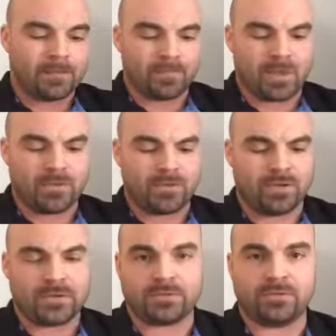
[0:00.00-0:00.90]
That way you
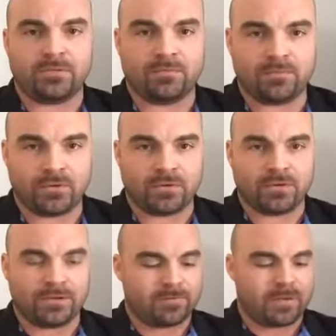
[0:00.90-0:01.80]
get to do your
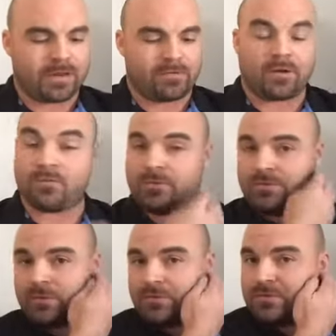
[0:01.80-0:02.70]
little background
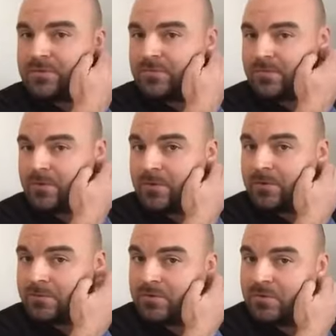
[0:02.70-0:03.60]
research for
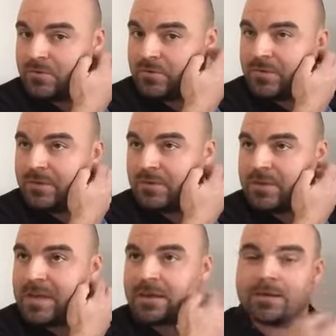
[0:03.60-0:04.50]
who you think your
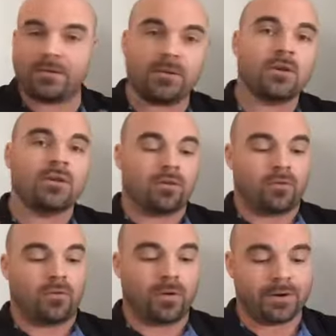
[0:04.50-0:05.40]
candidate
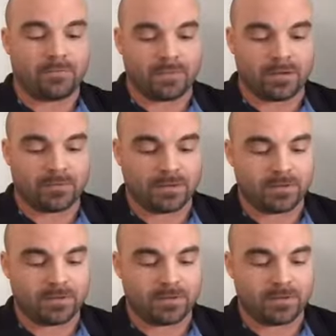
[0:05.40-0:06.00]
or what amendment